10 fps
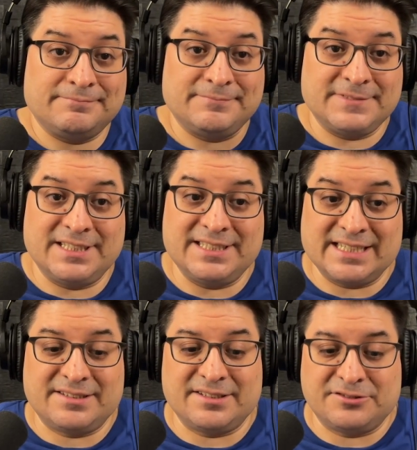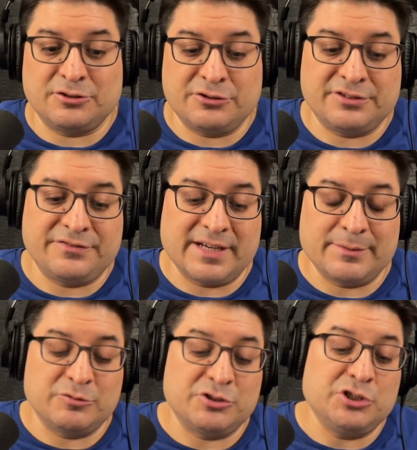that the Stonehurst family
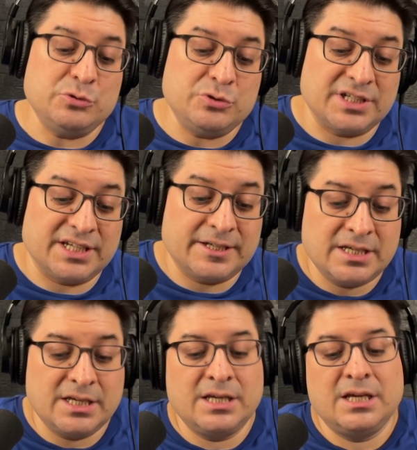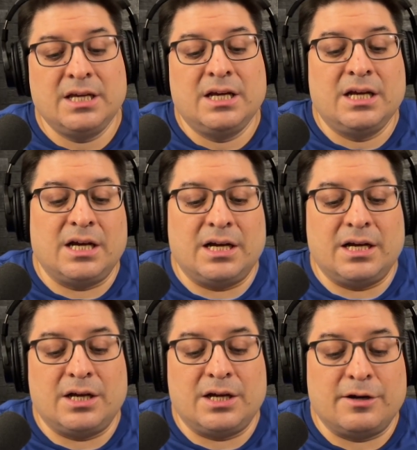was using
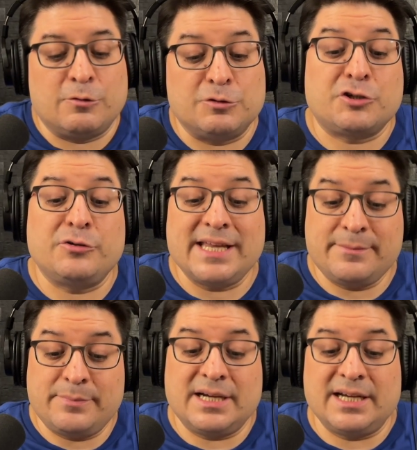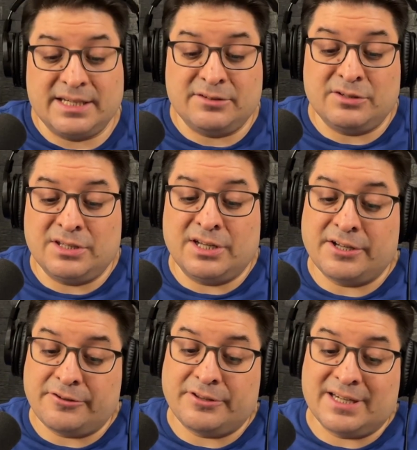was created by none
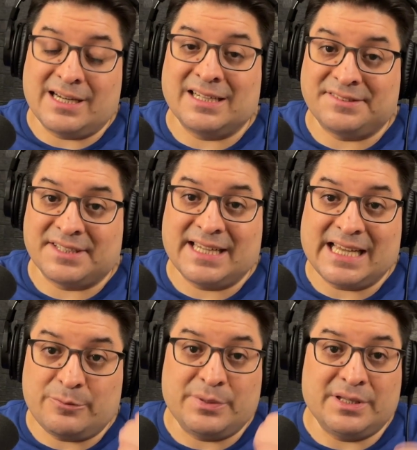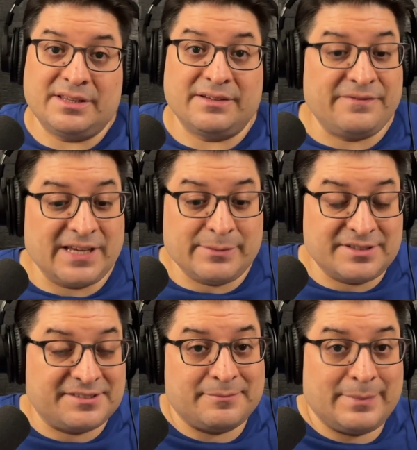other than Isaac Galpin, the
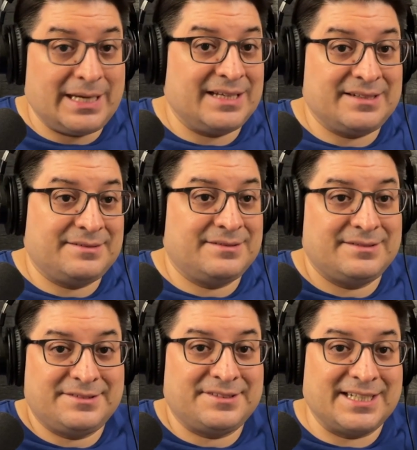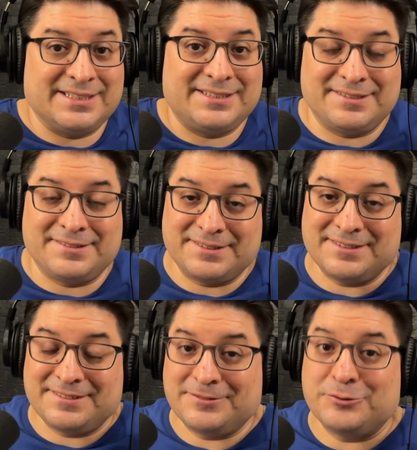famous mad scientist
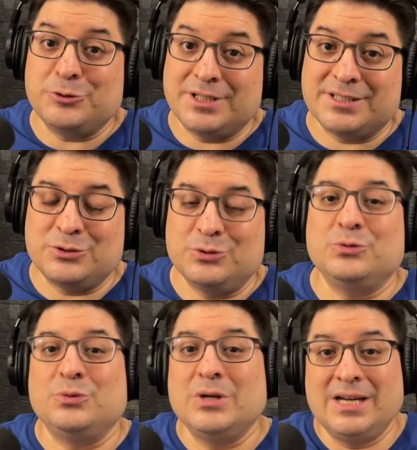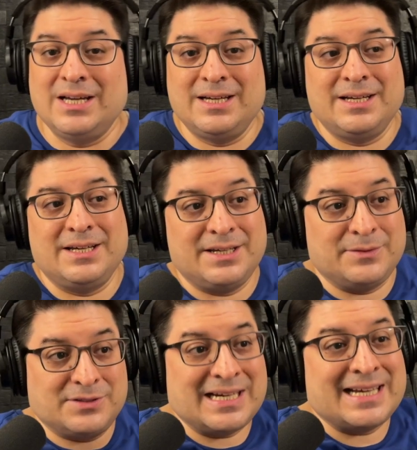student who
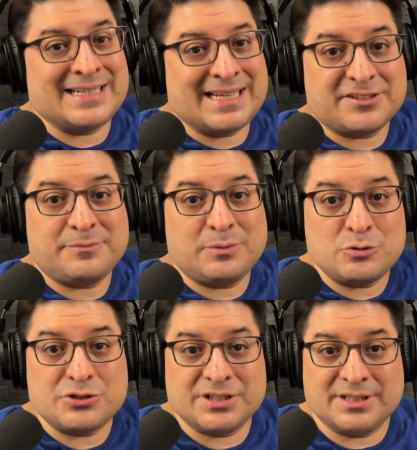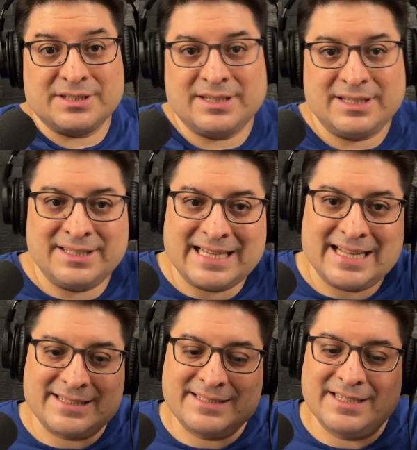died in that explosion in
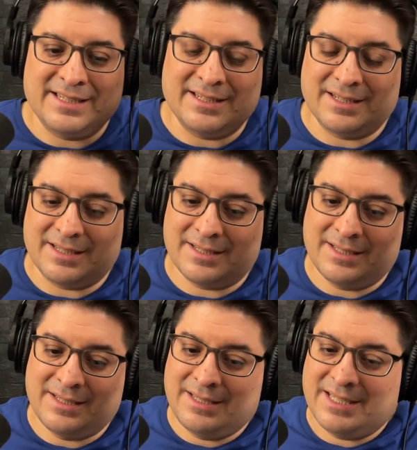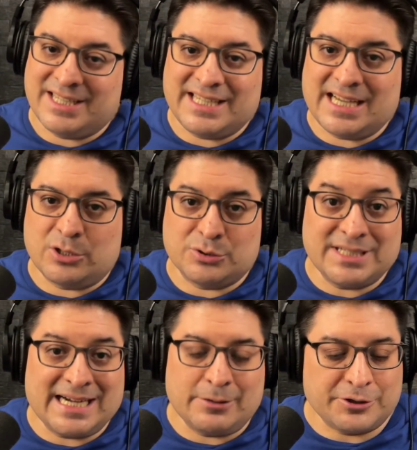Iago
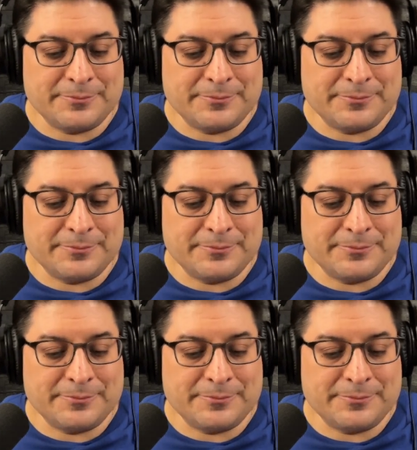Tower